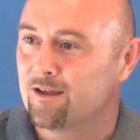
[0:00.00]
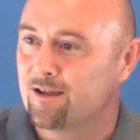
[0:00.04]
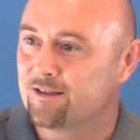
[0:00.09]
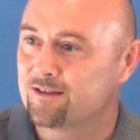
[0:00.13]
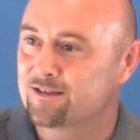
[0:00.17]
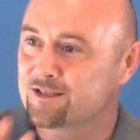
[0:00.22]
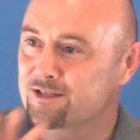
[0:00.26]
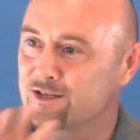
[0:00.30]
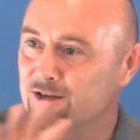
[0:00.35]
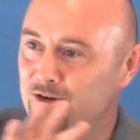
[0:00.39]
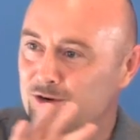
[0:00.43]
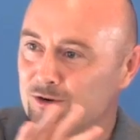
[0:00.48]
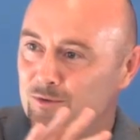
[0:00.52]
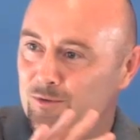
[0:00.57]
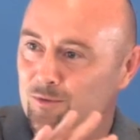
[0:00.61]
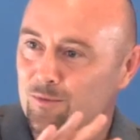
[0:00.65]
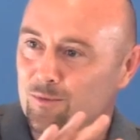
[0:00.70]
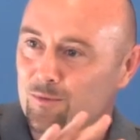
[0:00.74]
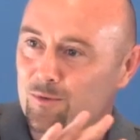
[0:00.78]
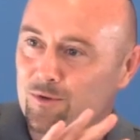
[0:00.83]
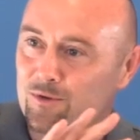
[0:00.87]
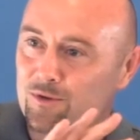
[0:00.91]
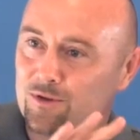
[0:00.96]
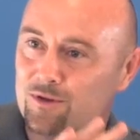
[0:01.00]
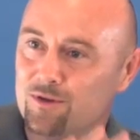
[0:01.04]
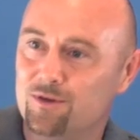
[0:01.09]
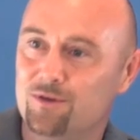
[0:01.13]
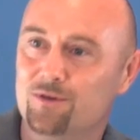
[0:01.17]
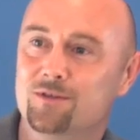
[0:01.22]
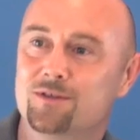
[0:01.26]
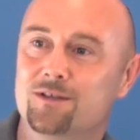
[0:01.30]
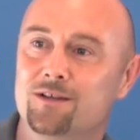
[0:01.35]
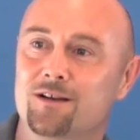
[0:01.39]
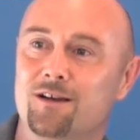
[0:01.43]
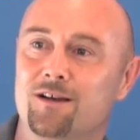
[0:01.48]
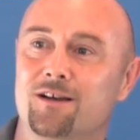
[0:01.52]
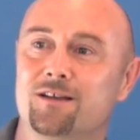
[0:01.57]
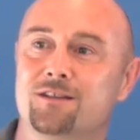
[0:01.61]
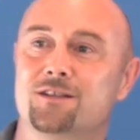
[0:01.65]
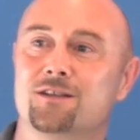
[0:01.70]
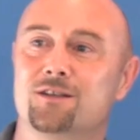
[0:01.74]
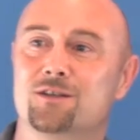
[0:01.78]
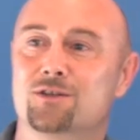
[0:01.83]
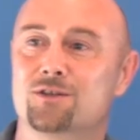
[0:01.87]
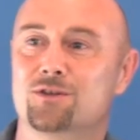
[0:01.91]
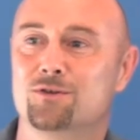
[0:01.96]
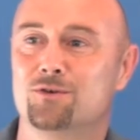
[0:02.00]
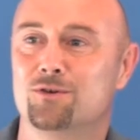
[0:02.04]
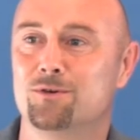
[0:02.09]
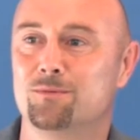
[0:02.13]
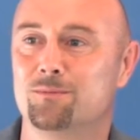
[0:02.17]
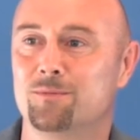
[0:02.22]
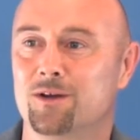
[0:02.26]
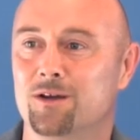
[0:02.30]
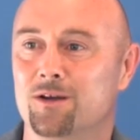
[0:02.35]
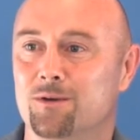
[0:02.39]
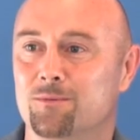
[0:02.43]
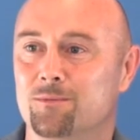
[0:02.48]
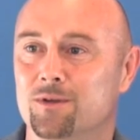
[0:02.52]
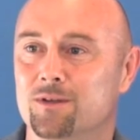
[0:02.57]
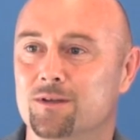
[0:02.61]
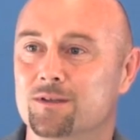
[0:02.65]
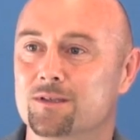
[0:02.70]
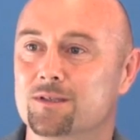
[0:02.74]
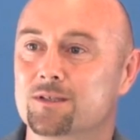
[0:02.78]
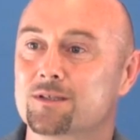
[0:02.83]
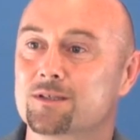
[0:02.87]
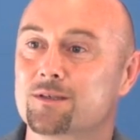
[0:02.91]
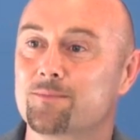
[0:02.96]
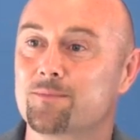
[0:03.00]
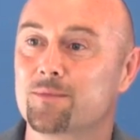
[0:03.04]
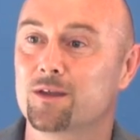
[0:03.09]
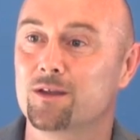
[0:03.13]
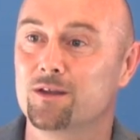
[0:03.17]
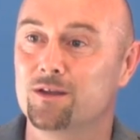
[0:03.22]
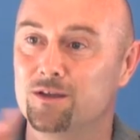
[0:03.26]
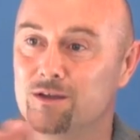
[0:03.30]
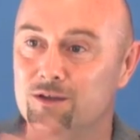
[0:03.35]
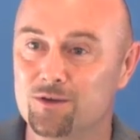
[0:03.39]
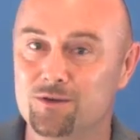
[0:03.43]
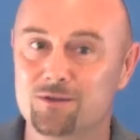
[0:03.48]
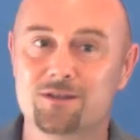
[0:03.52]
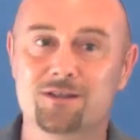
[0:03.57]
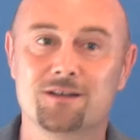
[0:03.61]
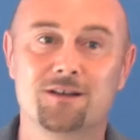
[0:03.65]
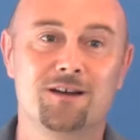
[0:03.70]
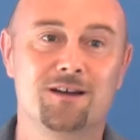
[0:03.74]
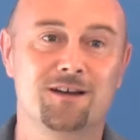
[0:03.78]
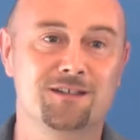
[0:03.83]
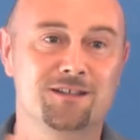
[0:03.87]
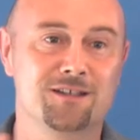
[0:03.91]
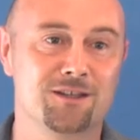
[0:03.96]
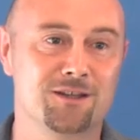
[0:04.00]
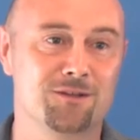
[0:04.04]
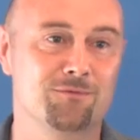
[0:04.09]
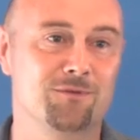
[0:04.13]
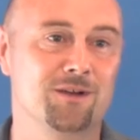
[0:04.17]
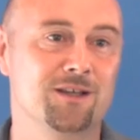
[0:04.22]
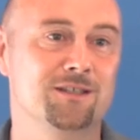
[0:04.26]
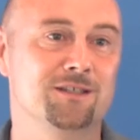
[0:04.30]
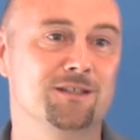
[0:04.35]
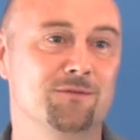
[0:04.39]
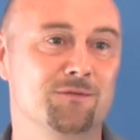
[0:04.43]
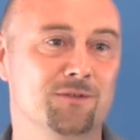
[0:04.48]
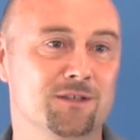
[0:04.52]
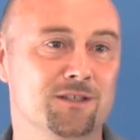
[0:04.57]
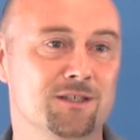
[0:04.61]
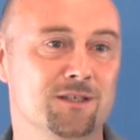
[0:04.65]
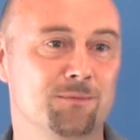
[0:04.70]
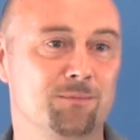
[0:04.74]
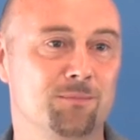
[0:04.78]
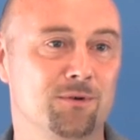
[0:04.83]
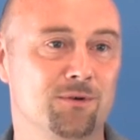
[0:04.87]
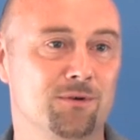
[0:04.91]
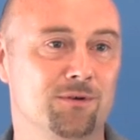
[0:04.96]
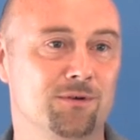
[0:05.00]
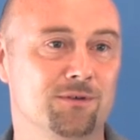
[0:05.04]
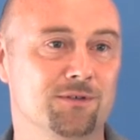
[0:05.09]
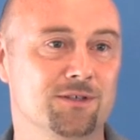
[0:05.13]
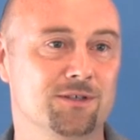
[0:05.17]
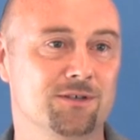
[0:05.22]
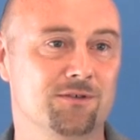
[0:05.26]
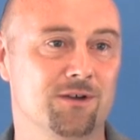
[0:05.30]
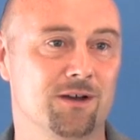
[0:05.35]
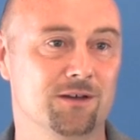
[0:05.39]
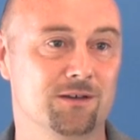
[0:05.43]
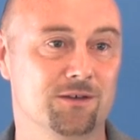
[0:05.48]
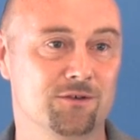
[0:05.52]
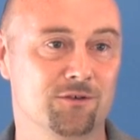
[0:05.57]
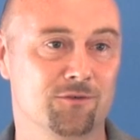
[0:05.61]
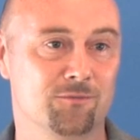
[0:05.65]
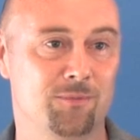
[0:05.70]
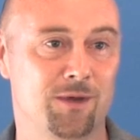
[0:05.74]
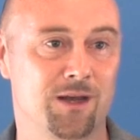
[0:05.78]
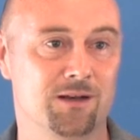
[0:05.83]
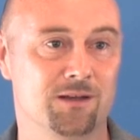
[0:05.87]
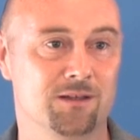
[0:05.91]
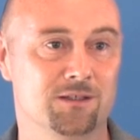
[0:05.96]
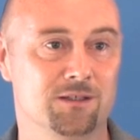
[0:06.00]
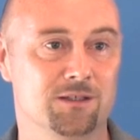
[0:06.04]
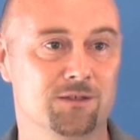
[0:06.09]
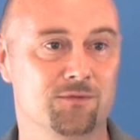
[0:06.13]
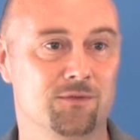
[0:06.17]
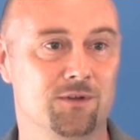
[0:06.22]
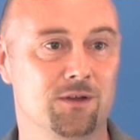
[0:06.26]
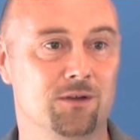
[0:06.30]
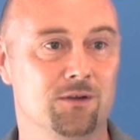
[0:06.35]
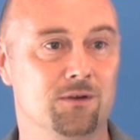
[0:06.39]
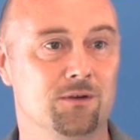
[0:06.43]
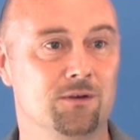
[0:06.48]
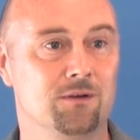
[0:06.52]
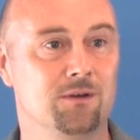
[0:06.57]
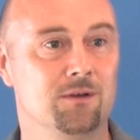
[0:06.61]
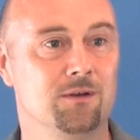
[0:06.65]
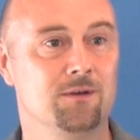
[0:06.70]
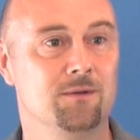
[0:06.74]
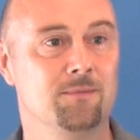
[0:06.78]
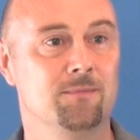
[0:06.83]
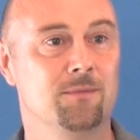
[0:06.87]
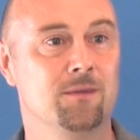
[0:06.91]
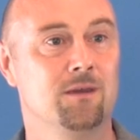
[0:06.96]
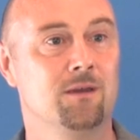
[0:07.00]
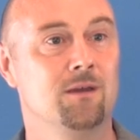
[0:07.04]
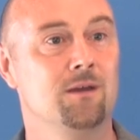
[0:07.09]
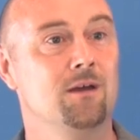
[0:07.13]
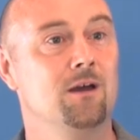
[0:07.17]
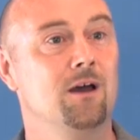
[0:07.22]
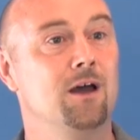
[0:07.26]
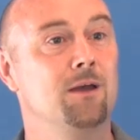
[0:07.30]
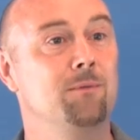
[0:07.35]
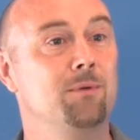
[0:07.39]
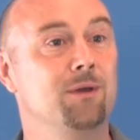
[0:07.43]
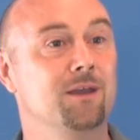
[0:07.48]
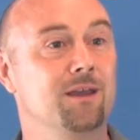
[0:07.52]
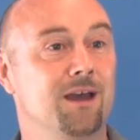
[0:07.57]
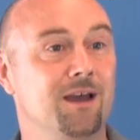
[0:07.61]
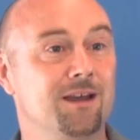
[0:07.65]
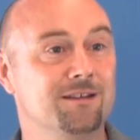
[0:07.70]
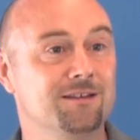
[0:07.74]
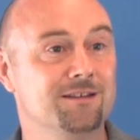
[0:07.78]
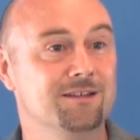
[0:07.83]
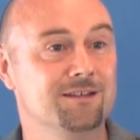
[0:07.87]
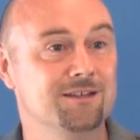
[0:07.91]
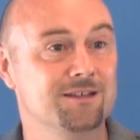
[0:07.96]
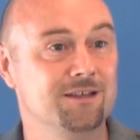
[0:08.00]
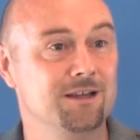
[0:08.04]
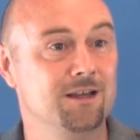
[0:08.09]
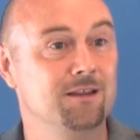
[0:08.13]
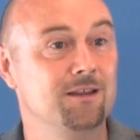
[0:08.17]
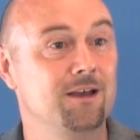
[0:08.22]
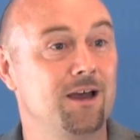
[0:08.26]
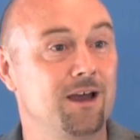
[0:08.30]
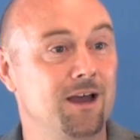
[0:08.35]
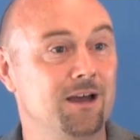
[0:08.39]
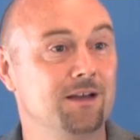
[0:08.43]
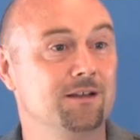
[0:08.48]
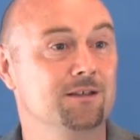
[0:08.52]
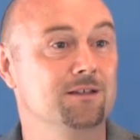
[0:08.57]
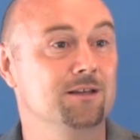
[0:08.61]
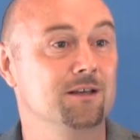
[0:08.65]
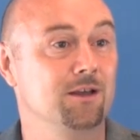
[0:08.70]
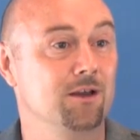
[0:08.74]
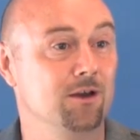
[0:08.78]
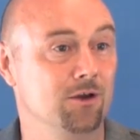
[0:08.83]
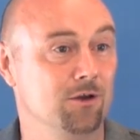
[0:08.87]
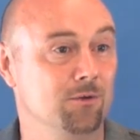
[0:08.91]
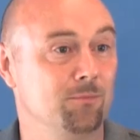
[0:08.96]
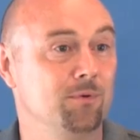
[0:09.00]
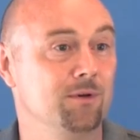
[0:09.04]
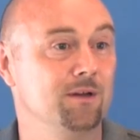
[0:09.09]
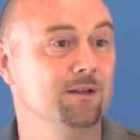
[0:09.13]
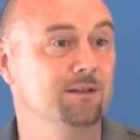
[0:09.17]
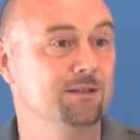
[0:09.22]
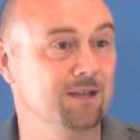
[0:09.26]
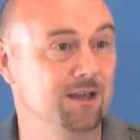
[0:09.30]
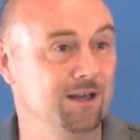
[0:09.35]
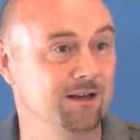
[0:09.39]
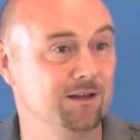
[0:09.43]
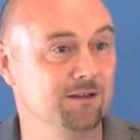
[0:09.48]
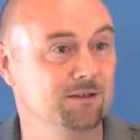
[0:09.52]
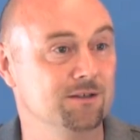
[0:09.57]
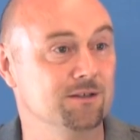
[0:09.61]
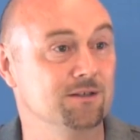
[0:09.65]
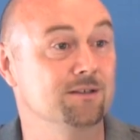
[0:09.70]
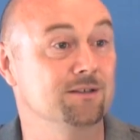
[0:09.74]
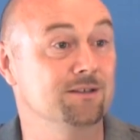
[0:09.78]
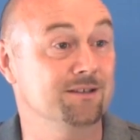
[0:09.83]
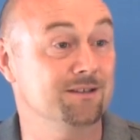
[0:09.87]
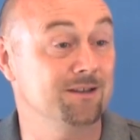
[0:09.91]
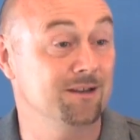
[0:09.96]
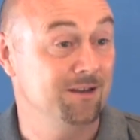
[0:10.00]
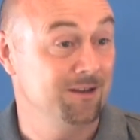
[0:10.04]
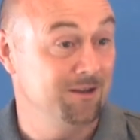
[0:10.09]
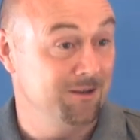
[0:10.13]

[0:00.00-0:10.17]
And so utilizing short moments and utilizing the rest of the support structure of Balanced View I began to see that actually open intelligence